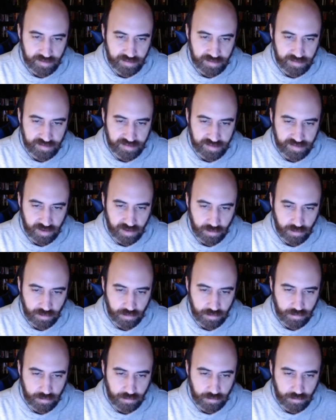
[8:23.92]

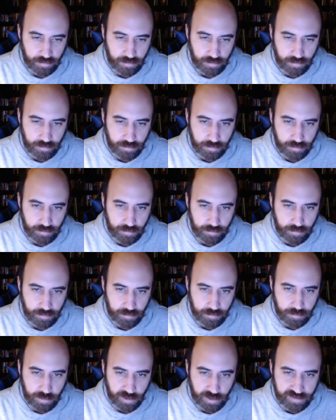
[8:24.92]
So
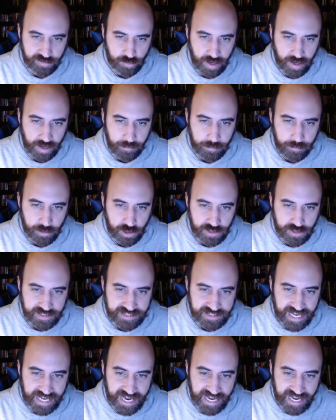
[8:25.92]
books read per
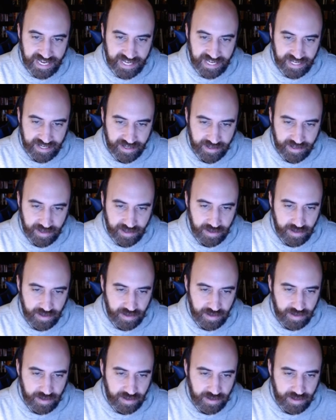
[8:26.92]
day.
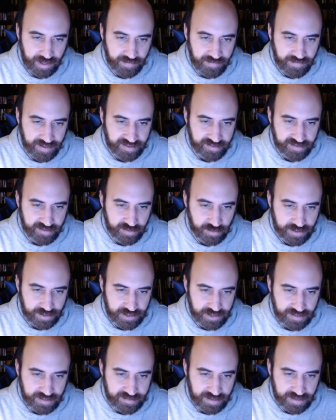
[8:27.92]
And if I
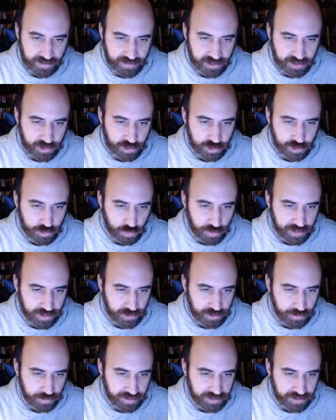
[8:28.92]
stretch this out to just
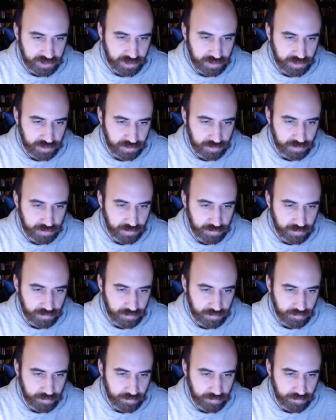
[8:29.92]
2022,
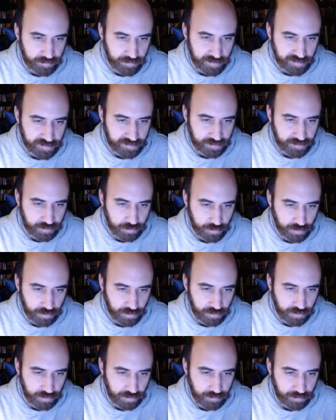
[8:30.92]
this is a cool
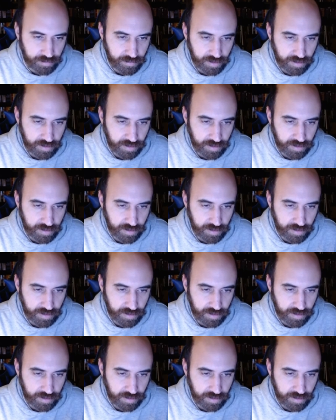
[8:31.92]
little.